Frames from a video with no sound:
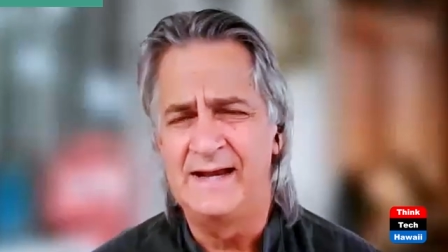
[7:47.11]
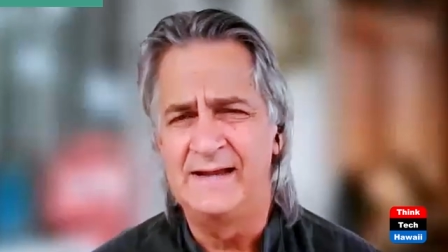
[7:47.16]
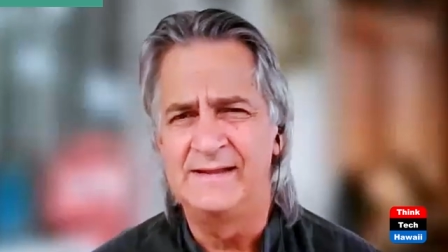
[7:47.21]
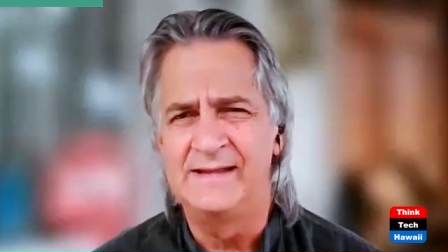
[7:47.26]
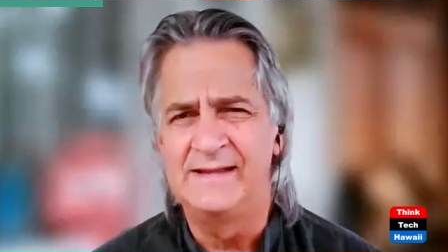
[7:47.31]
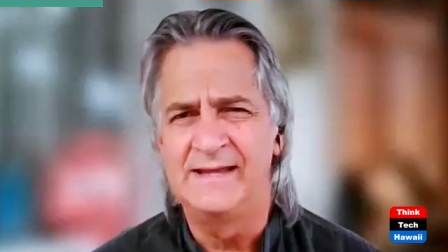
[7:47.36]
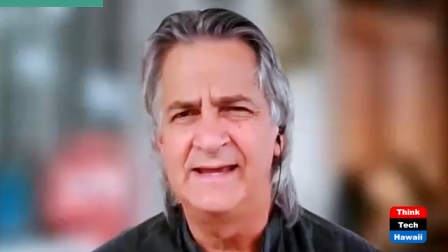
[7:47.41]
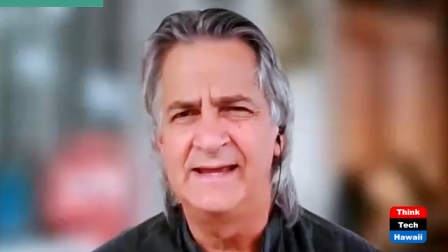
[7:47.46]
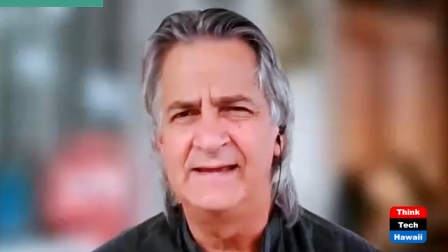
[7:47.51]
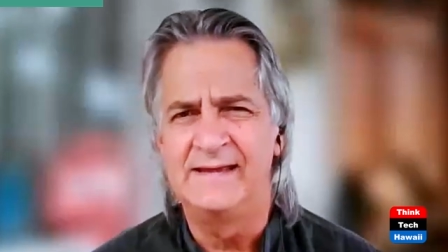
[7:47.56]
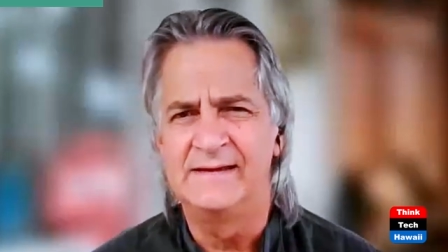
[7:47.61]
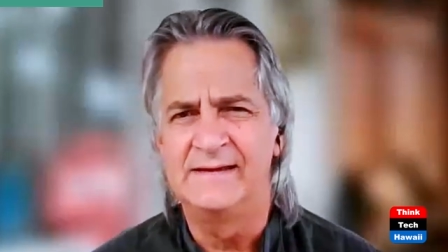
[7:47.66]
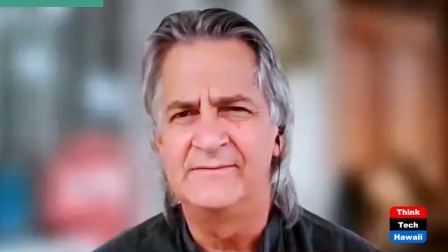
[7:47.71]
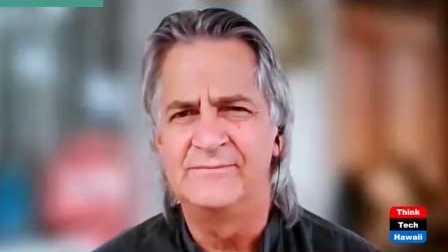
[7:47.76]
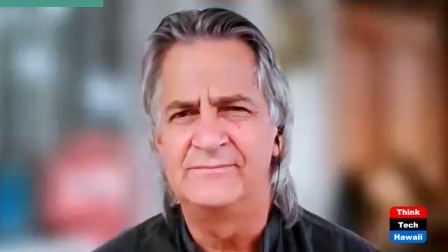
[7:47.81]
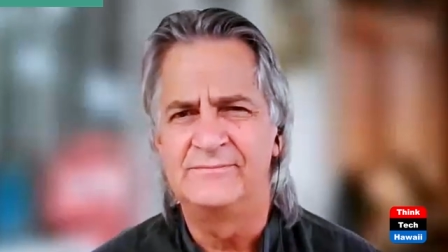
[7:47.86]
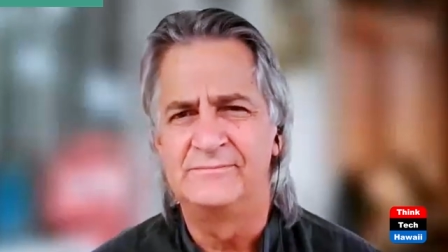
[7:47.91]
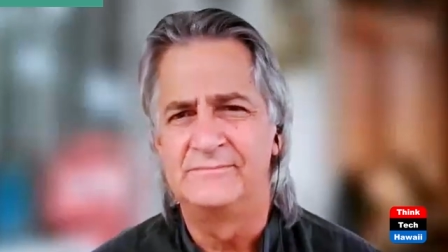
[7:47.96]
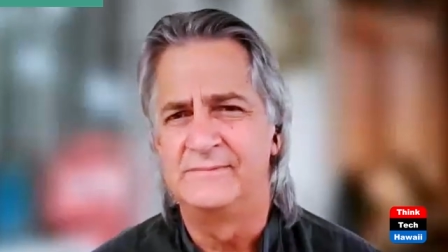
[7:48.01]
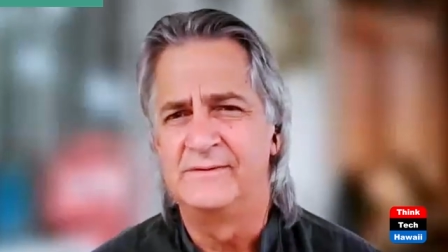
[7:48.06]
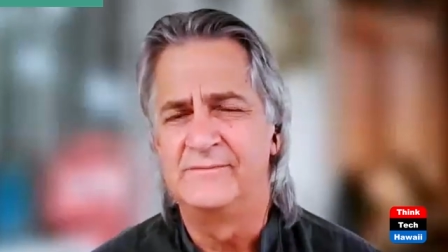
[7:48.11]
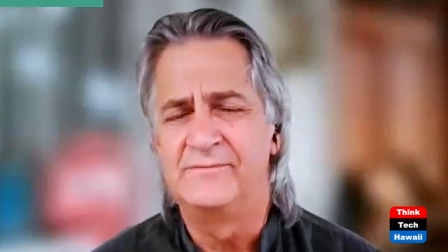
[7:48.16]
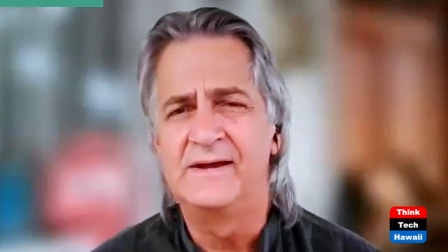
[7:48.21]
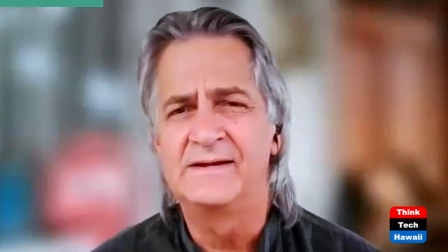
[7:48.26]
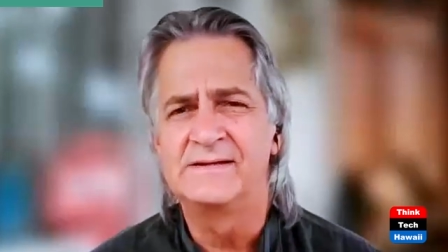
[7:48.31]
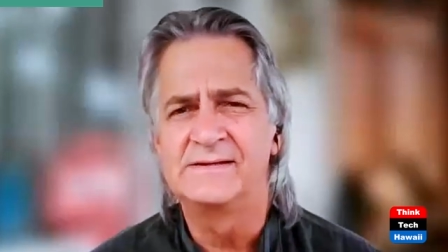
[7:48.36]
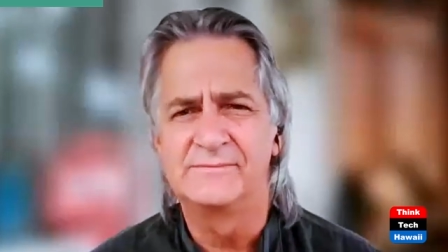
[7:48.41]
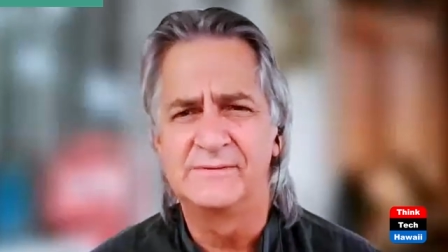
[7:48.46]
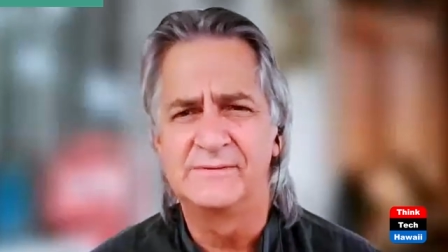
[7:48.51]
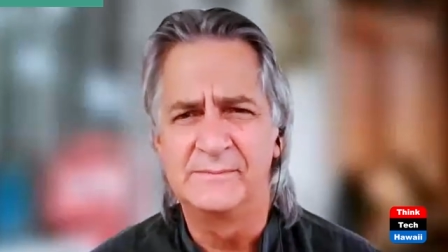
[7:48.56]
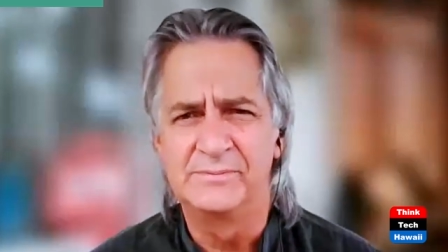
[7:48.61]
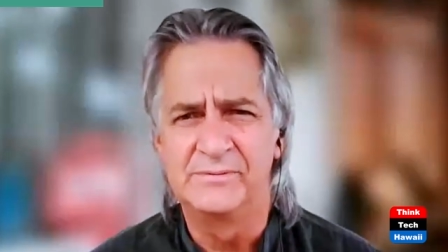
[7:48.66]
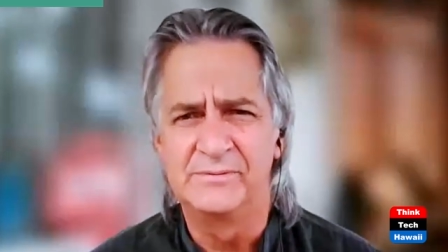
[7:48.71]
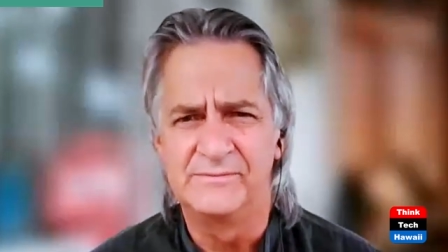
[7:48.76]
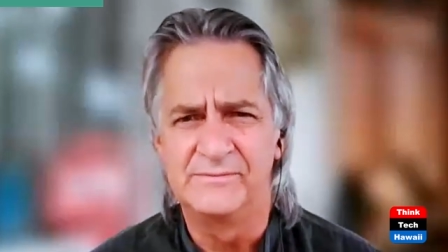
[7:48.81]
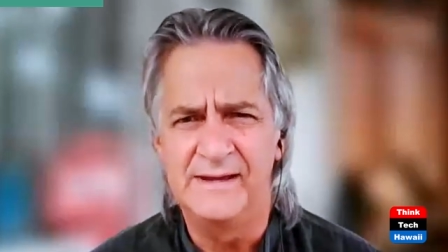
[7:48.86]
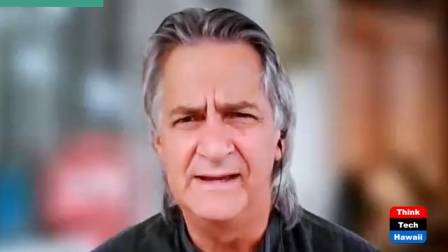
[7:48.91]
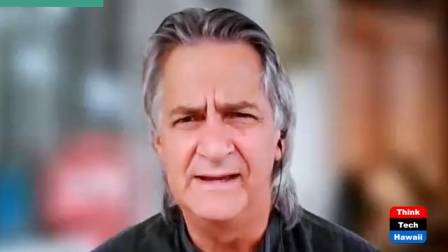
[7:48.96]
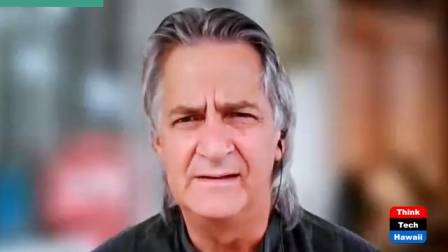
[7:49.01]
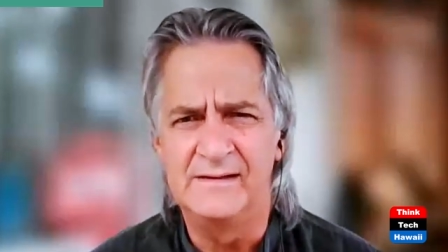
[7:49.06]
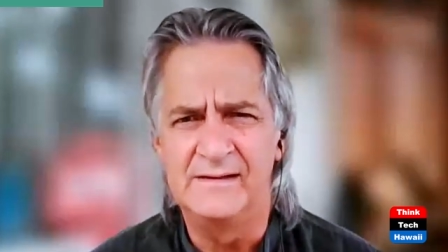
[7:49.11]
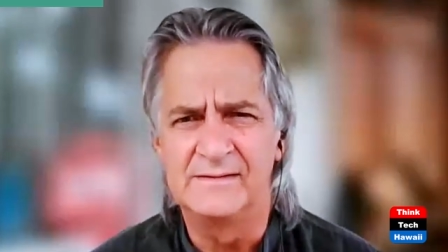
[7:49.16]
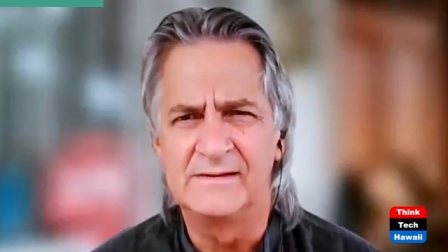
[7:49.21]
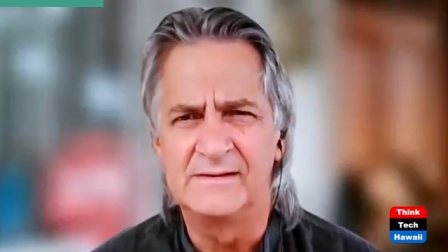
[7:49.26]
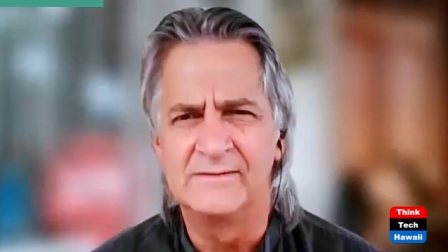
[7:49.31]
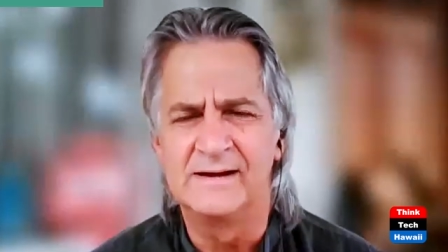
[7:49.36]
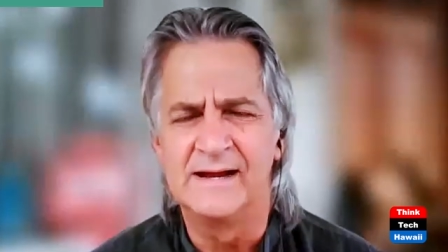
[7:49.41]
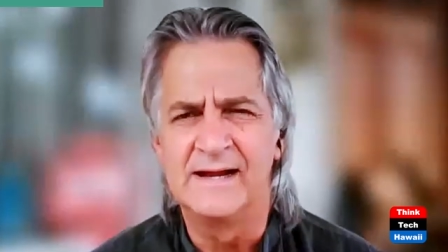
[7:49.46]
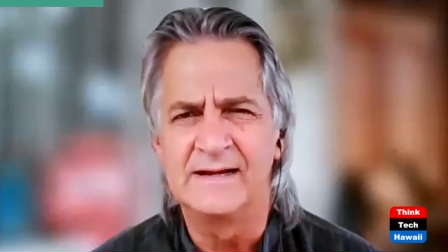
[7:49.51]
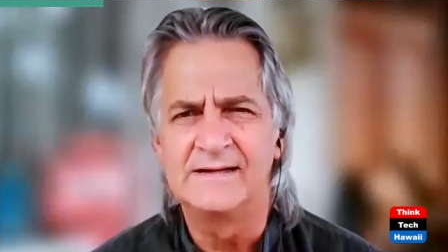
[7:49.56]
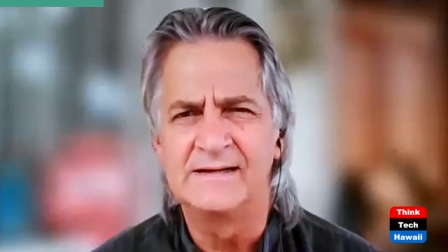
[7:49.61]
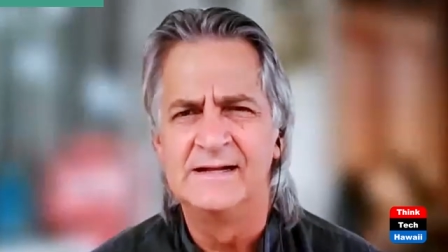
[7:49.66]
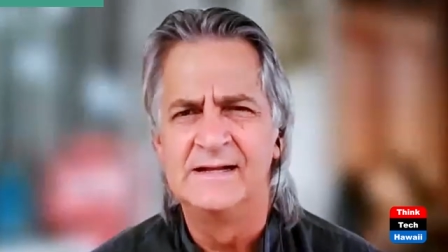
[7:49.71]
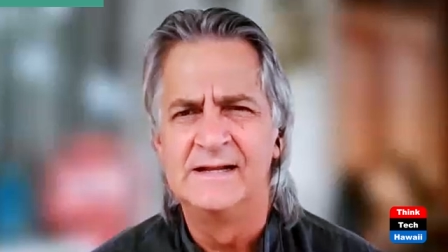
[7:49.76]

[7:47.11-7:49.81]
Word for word: and they effectively prevailed. Correct.